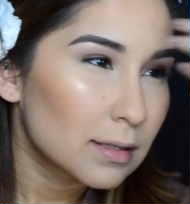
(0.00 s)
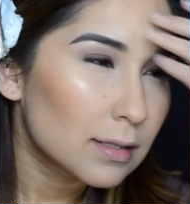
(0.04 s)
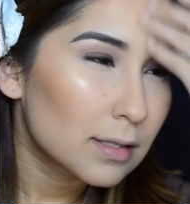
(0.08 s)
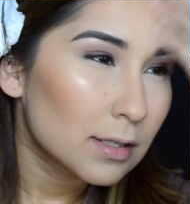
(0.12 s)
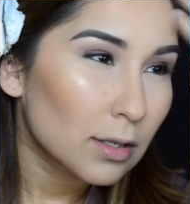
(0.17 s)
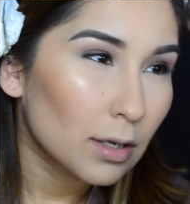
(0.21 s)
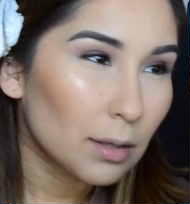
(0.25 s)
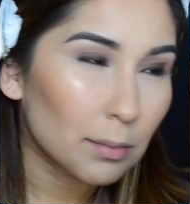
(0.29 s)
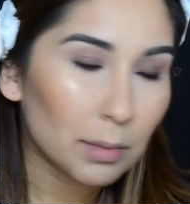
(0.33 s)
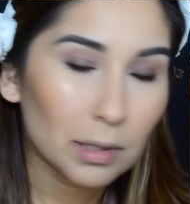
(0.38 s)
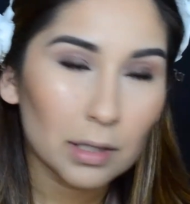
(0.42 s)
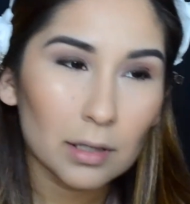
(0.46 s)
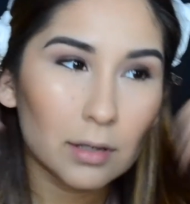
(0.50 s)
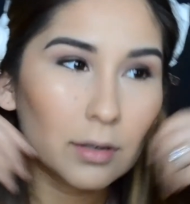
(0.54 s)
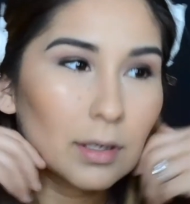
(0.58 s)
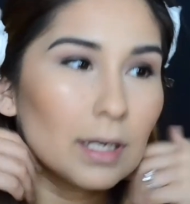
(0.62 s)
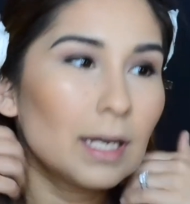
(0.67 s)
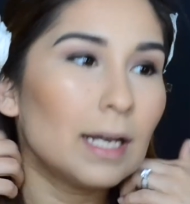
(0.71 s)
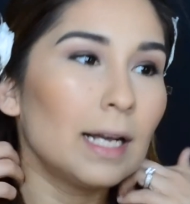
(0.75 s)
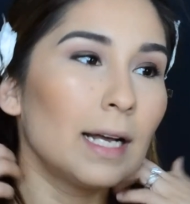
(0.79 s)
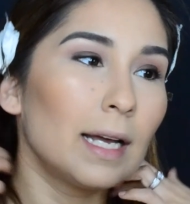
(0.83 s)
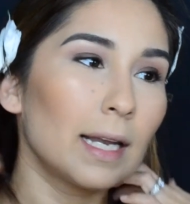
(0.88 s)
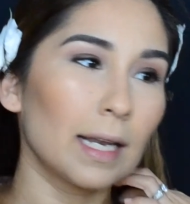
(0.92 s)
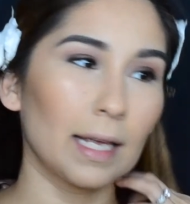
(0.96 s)
So I'm gonna go
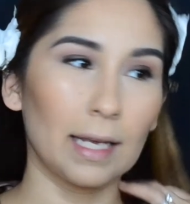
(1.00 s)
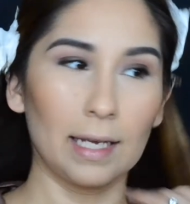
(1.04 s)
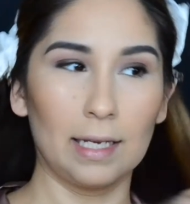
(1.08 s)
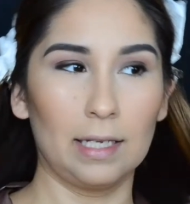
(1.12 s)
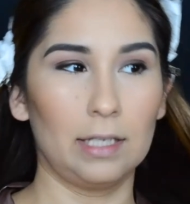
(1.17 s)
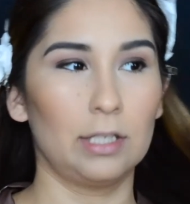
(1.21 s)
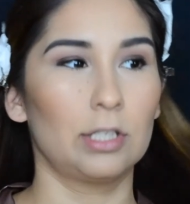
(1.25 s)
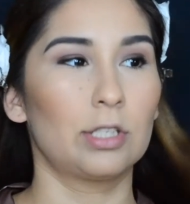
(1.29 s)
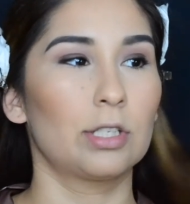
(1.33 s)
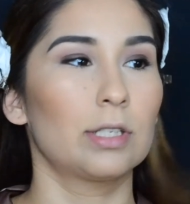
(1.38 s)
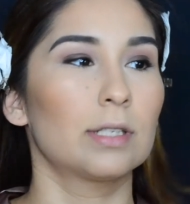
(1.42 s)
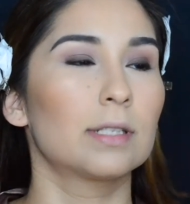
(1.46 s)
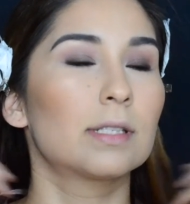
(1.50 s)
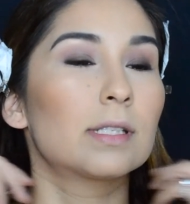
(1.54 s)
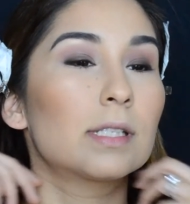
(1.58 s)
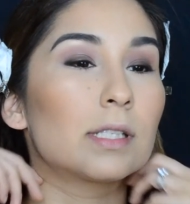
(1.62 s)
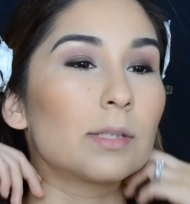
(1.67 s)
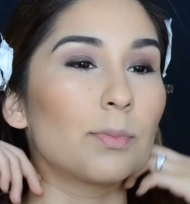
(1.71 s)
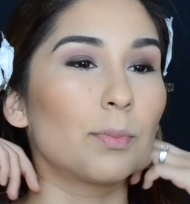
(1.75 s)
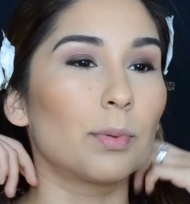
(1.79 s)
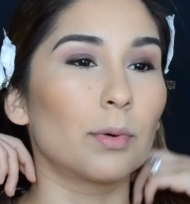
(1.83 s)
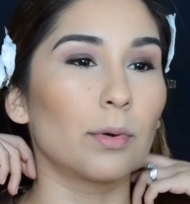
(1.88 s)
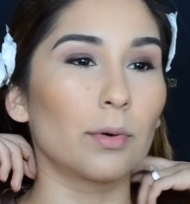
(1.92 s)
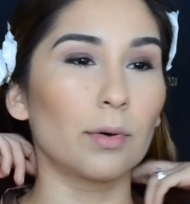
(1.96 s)
ahead and just
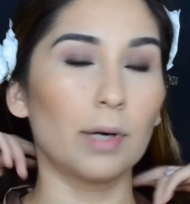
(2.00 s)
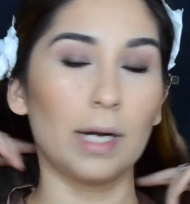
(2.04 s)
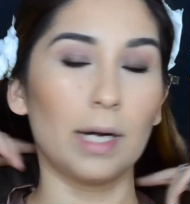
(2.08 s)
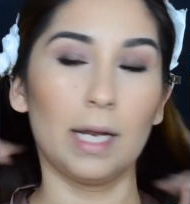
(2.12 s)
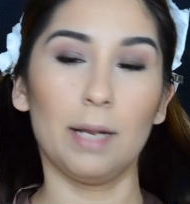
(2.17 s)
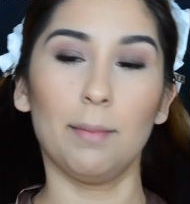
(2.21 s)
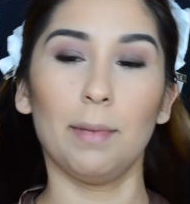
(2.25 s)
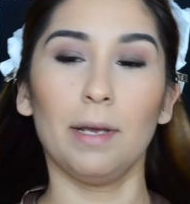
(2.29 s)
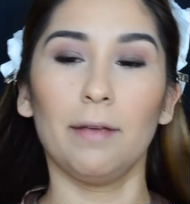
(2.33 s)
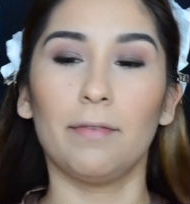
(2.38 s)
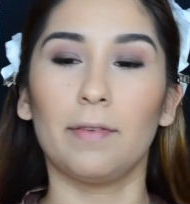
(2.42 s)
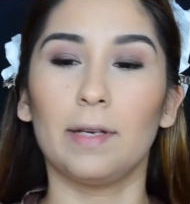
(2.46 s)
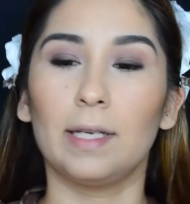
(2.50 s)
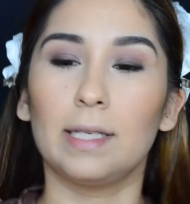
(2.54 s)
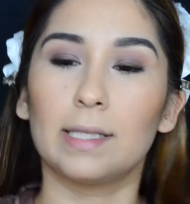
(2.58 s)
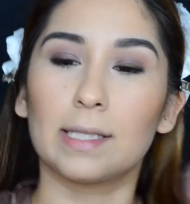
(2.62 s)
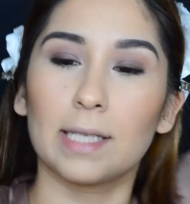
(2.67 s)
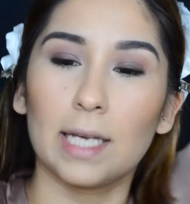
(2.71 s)
spray my face.